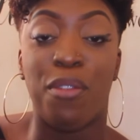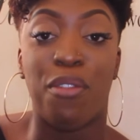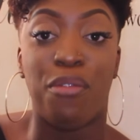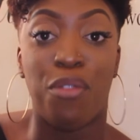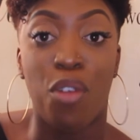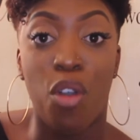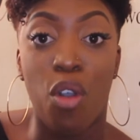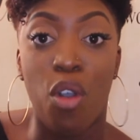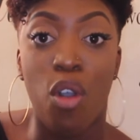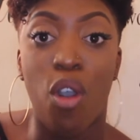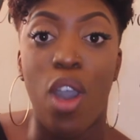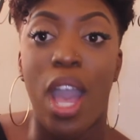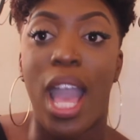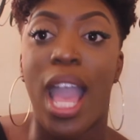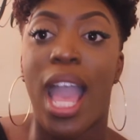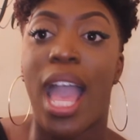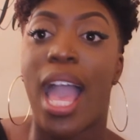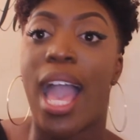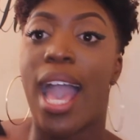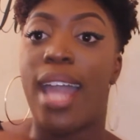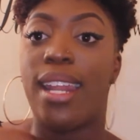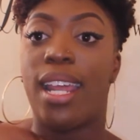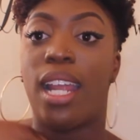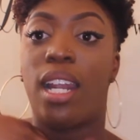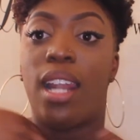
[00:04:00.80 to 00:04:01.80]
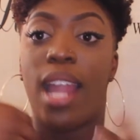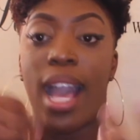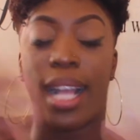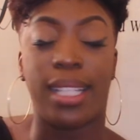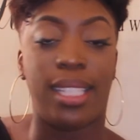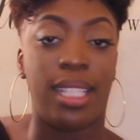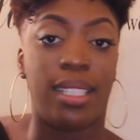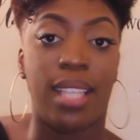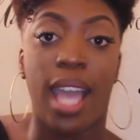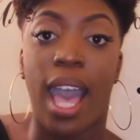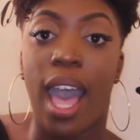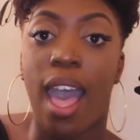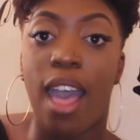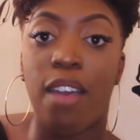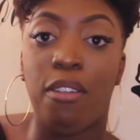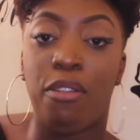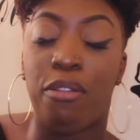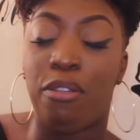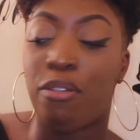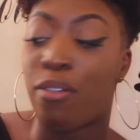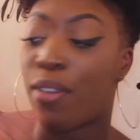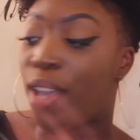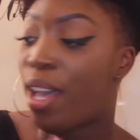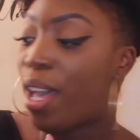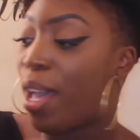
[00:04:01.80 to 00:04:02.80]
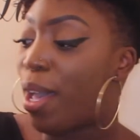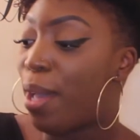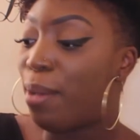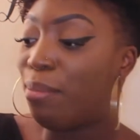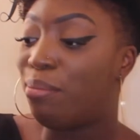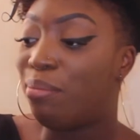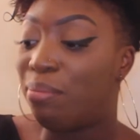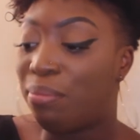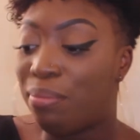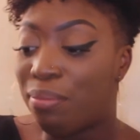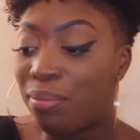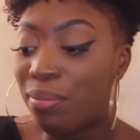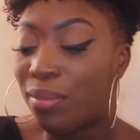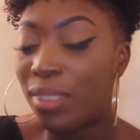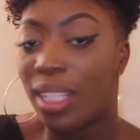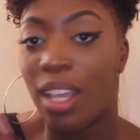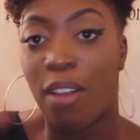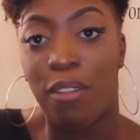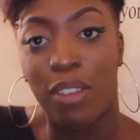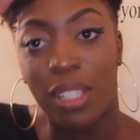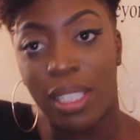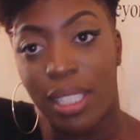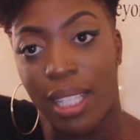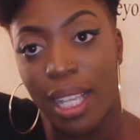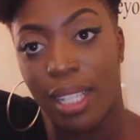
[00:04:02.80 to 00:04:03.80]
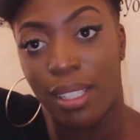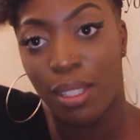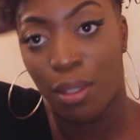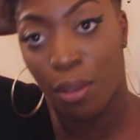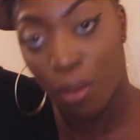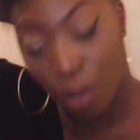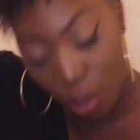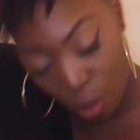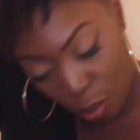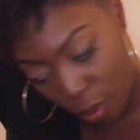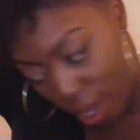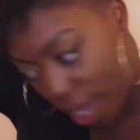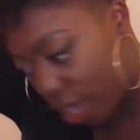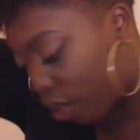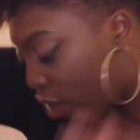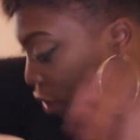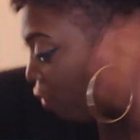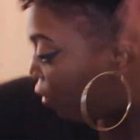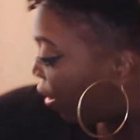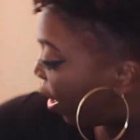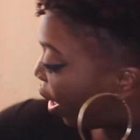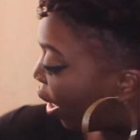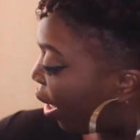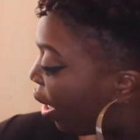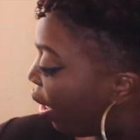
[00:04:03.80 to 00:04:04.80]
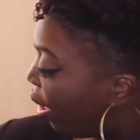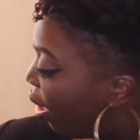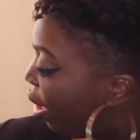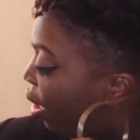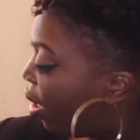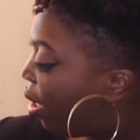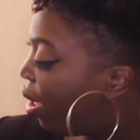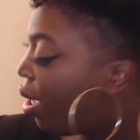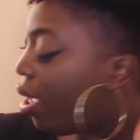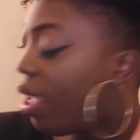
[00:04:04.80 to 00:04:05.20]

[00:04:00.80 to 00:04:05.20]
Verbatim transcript: before and I lacked it off. Um, obviously, I still got quite a lot of hair.